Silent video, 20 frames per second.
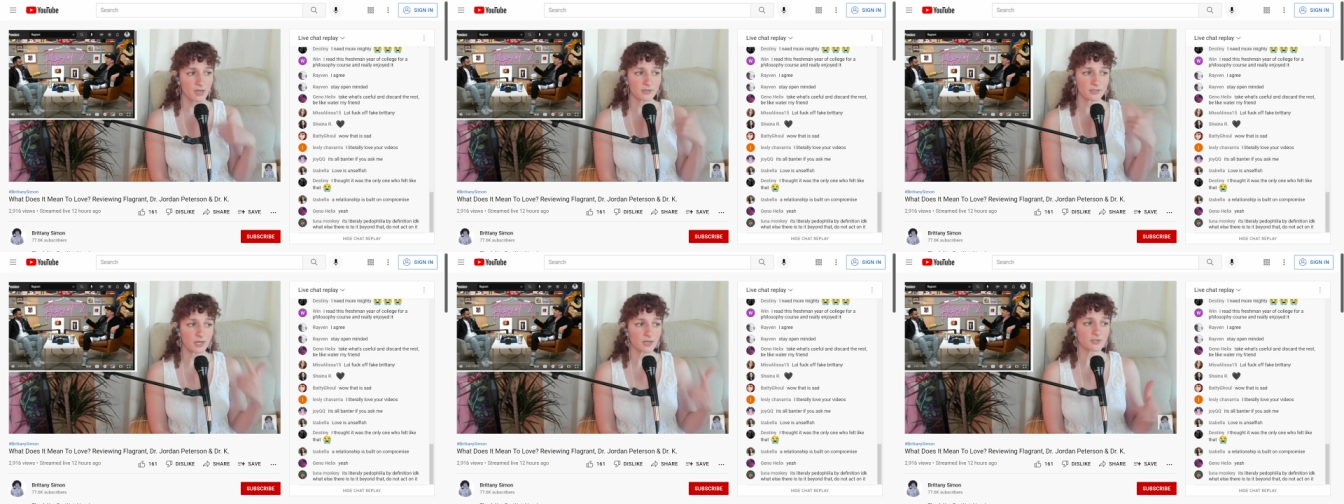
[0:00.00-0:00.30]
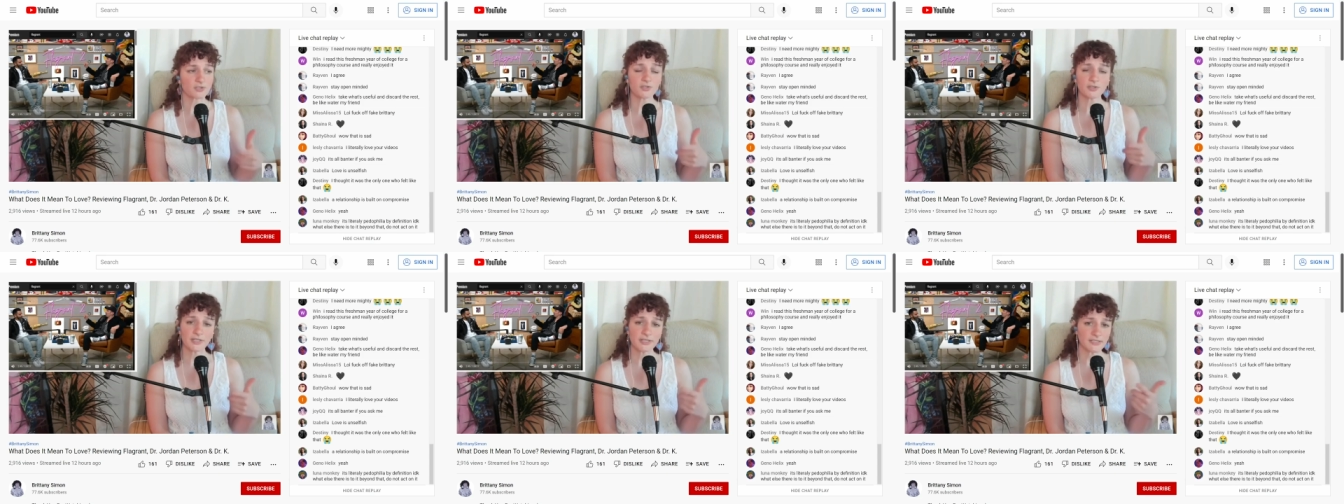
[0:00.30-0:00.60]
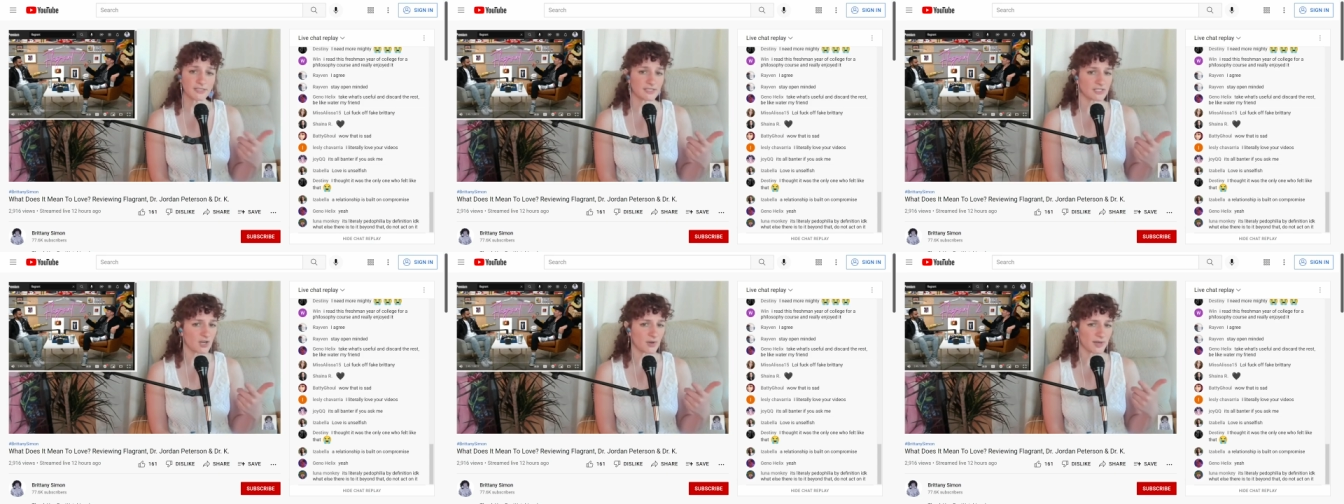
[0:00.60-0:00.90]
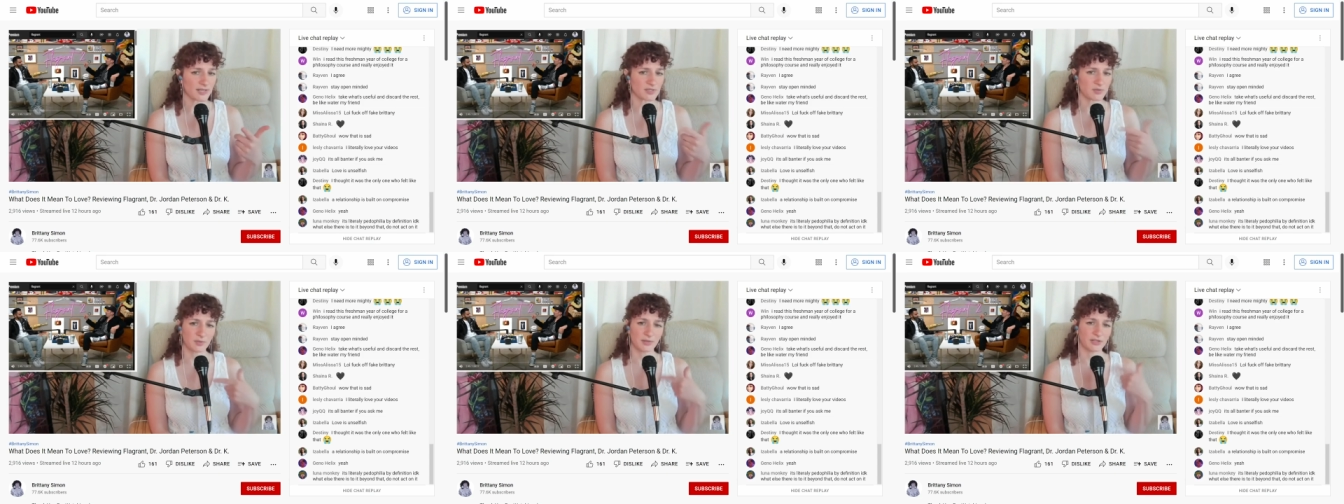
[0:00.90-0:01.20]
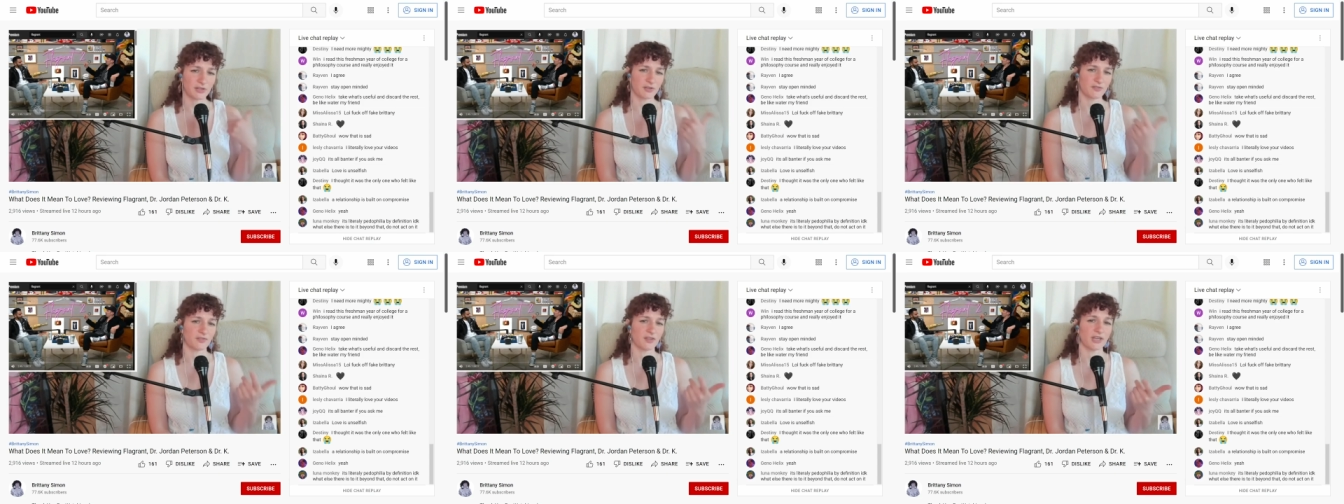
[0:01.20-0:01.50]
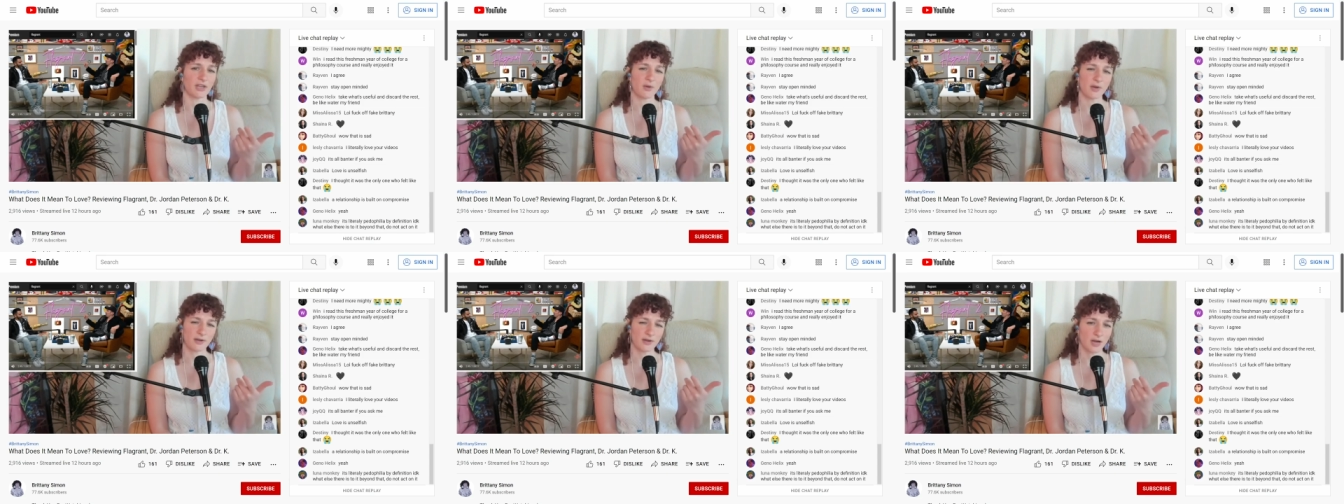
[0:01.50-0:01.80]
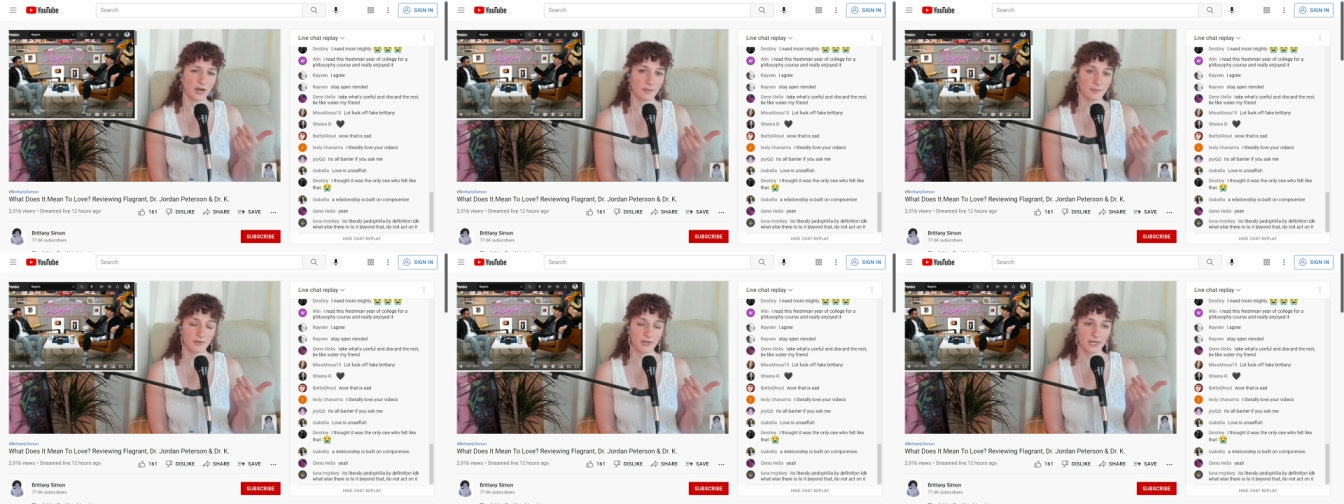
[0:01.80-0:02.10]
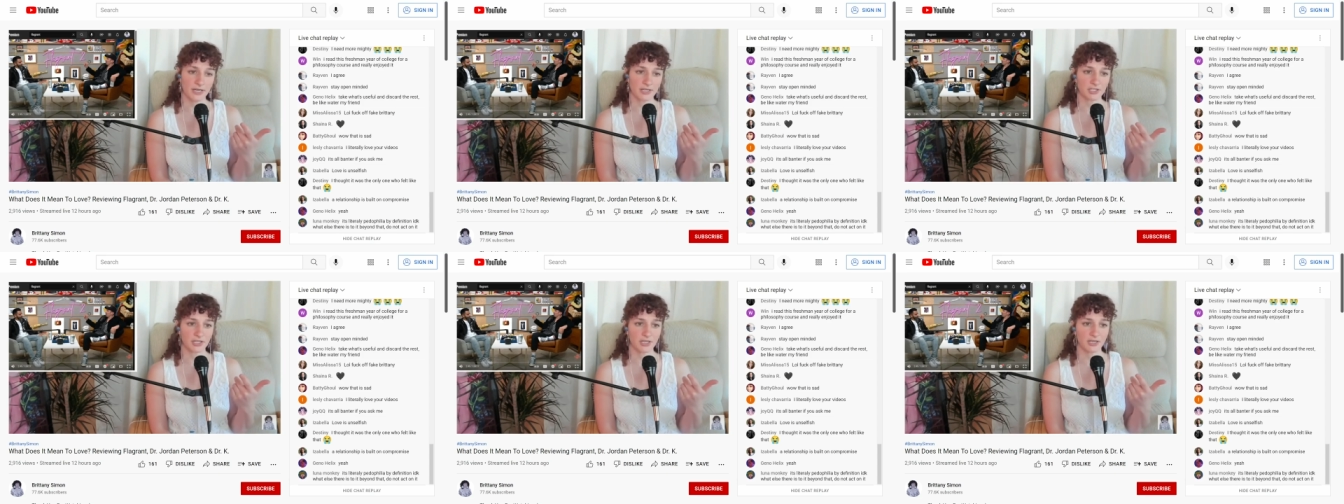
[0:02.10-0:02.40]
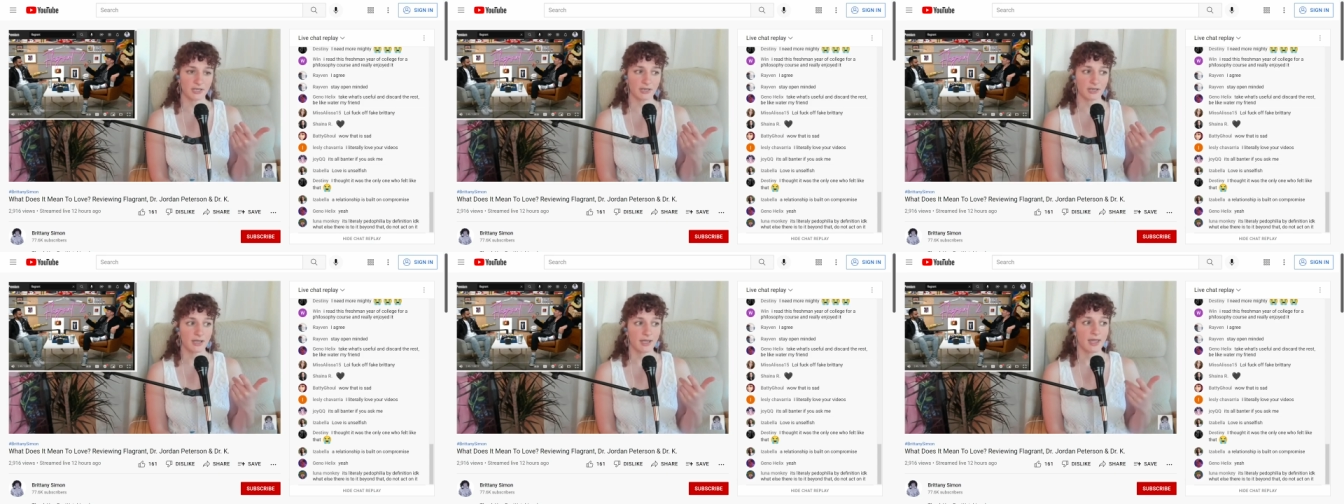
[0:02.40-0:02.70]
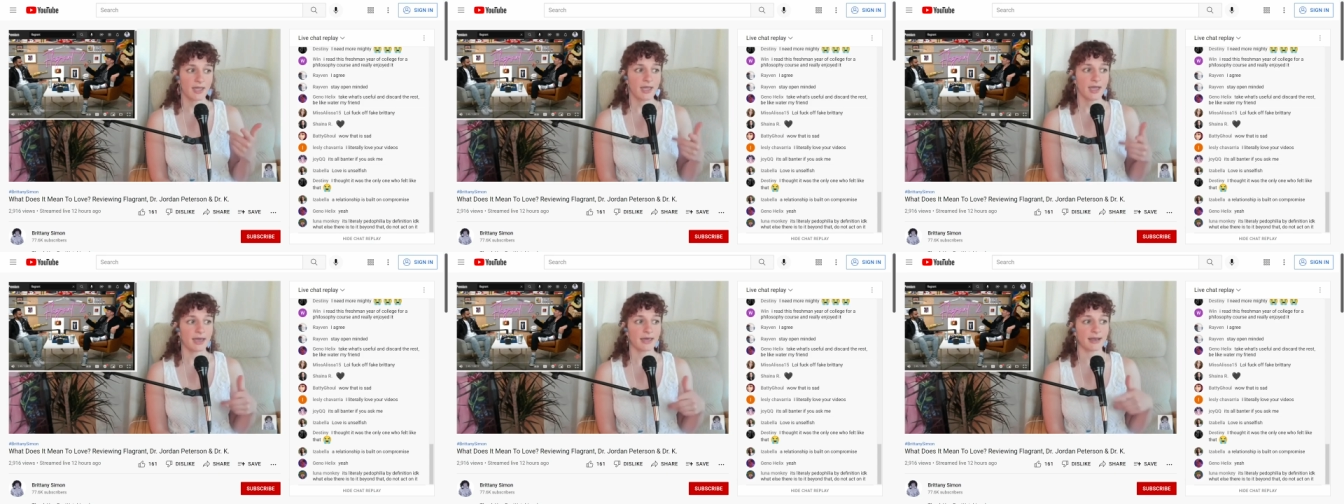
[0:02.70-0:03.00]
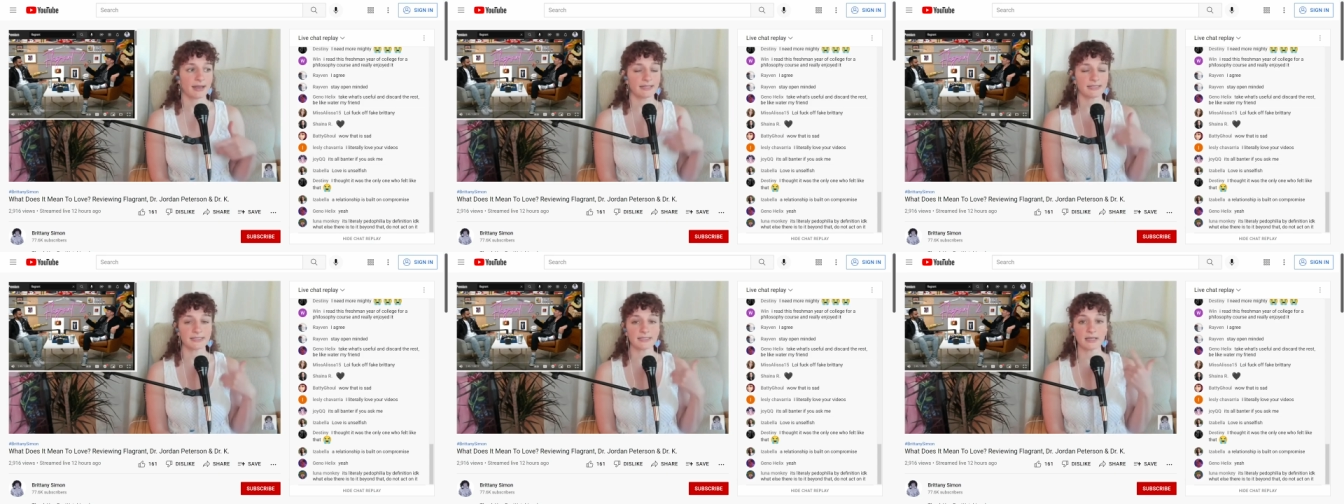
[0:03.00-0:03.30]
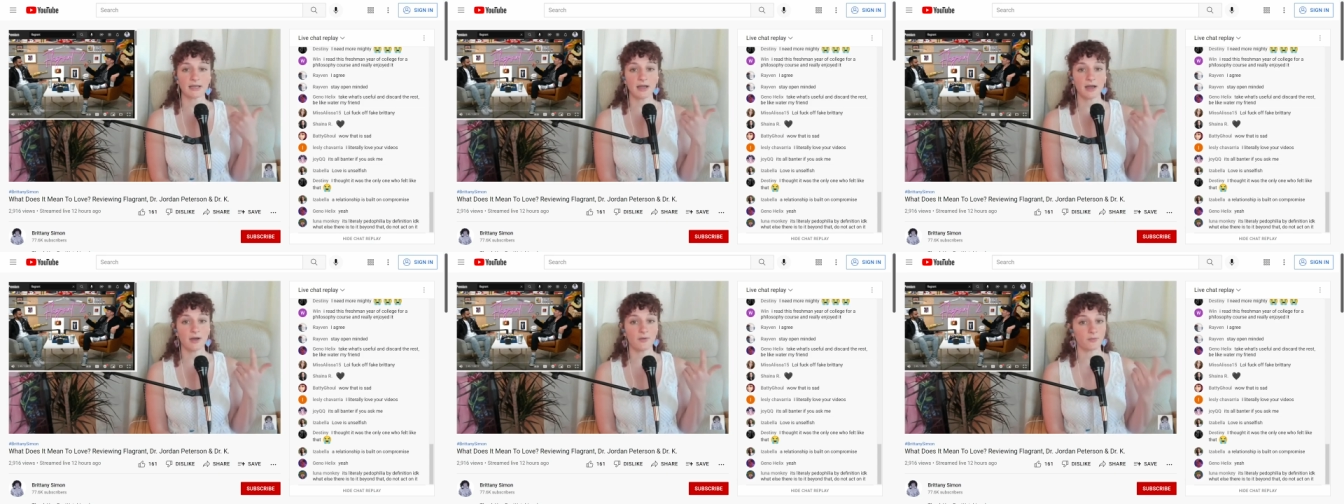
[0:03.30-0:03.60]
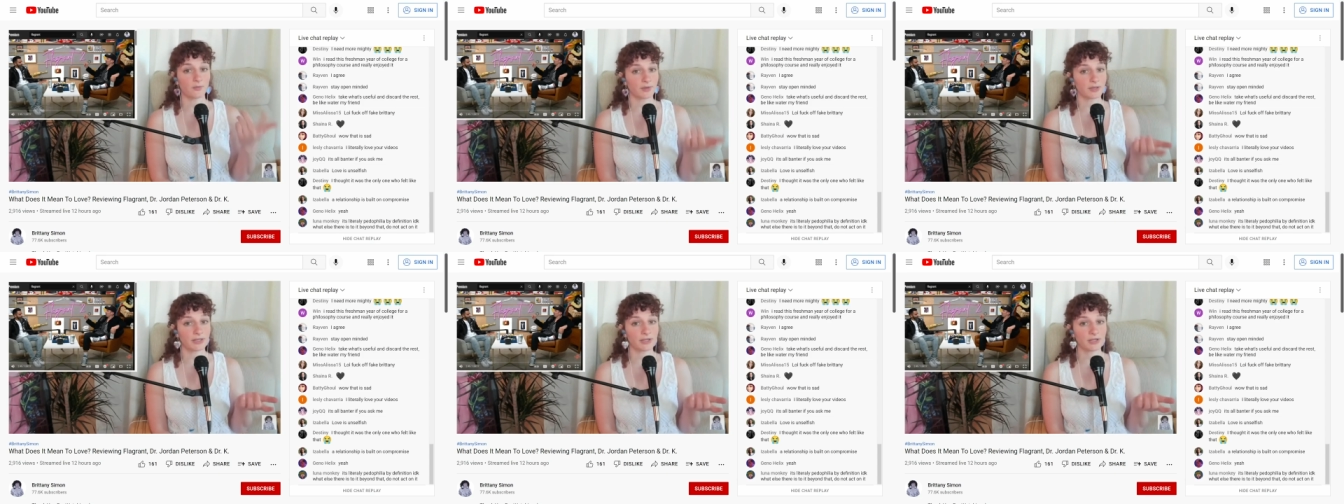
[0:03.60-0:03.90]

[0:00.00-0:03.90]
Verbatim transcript: Dr. Lindsay Doe has a really good video on harm reduction, and it's a really